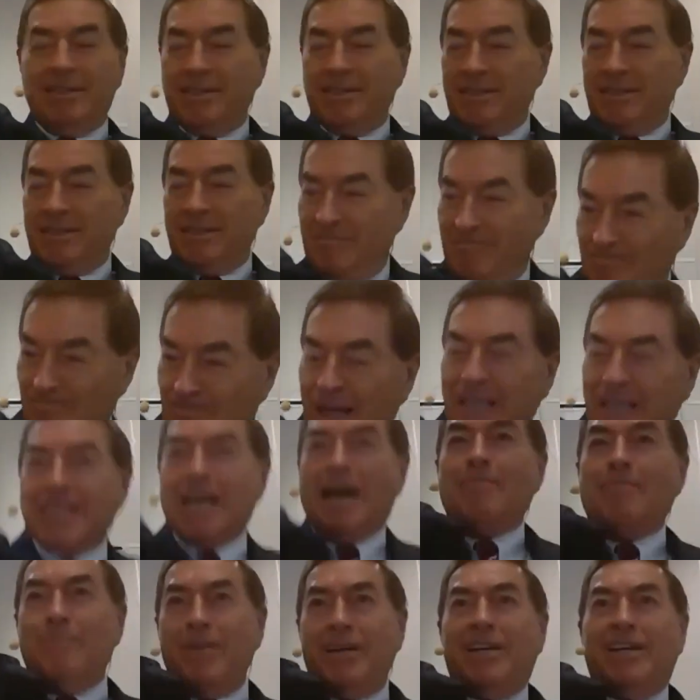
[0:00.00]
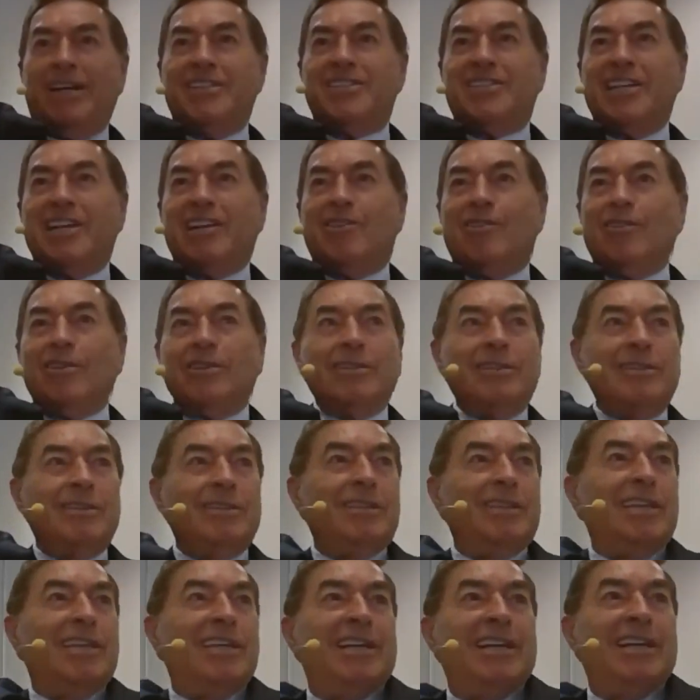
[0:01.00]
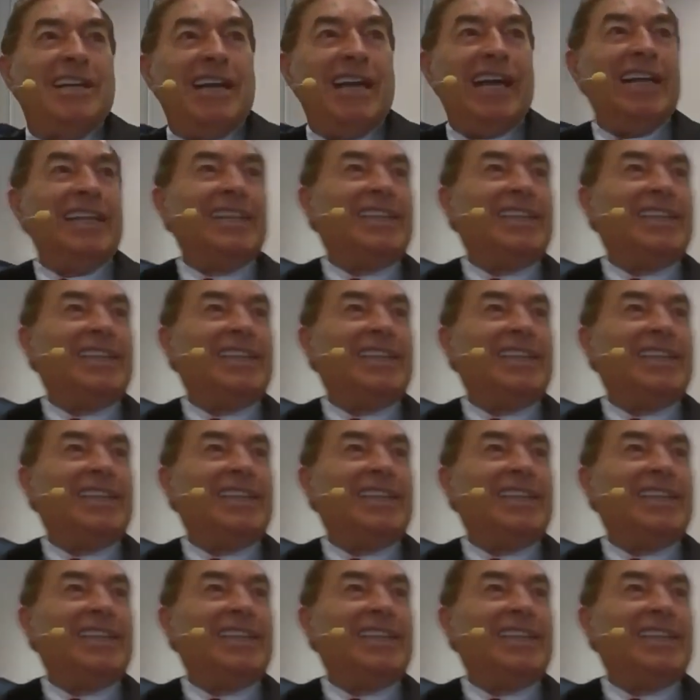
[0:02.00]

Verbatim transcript: picks up Ezekiel, and